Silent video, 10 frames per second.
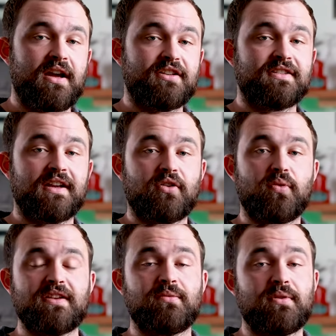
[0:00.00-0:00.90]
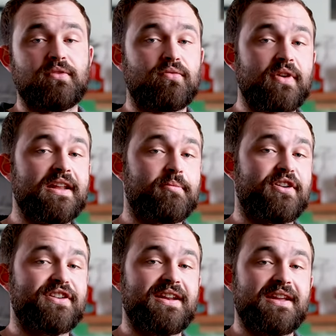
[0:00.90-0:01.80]
And just like always, we would really
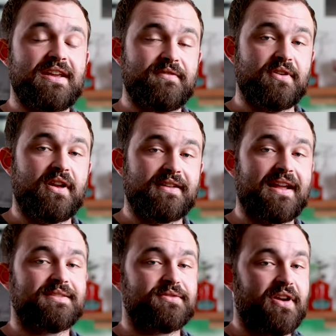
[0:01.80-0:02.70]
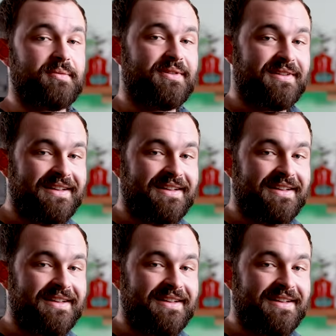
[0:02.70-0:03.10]
appreciate it if you liked and subscribed.